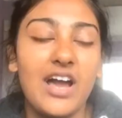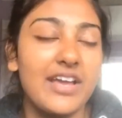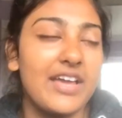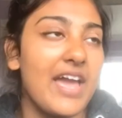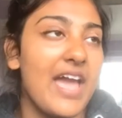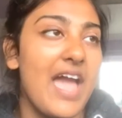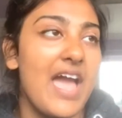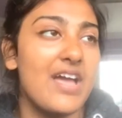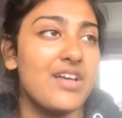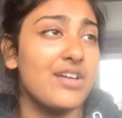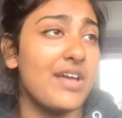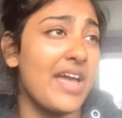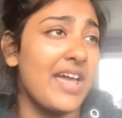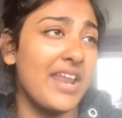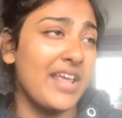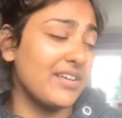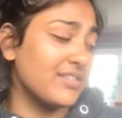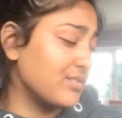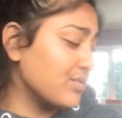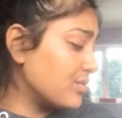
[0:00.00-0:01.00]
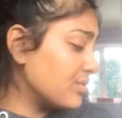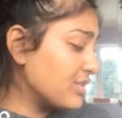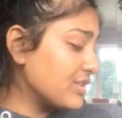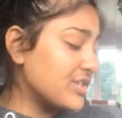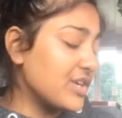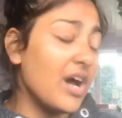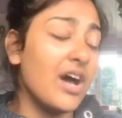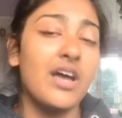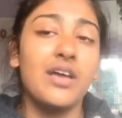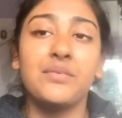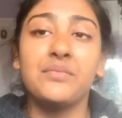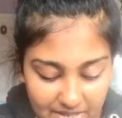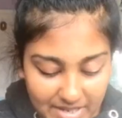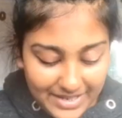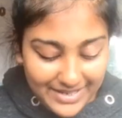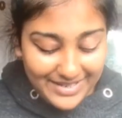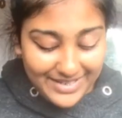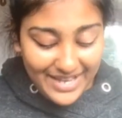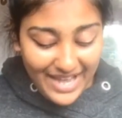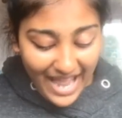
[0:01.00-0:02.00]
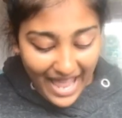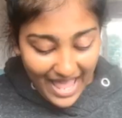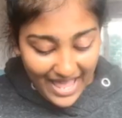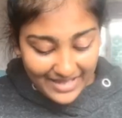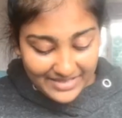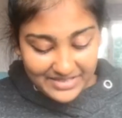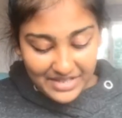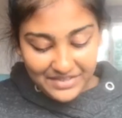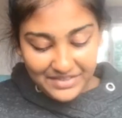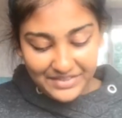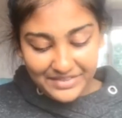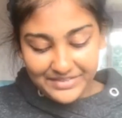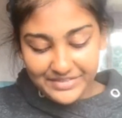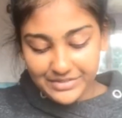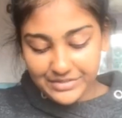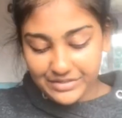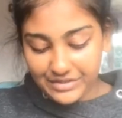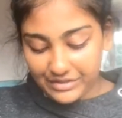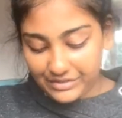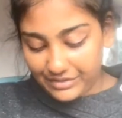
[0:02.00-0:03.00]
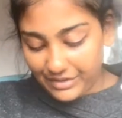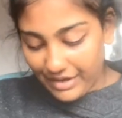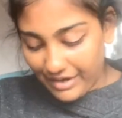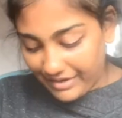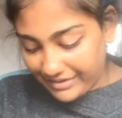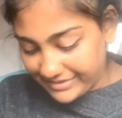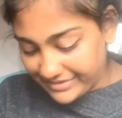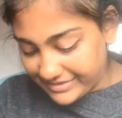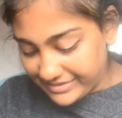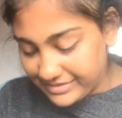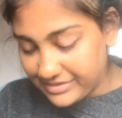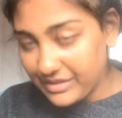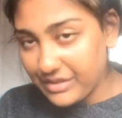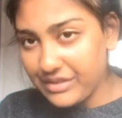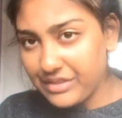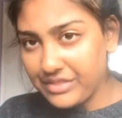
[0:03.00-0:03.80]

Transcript: I get headaches all the time. Next, I think this is the last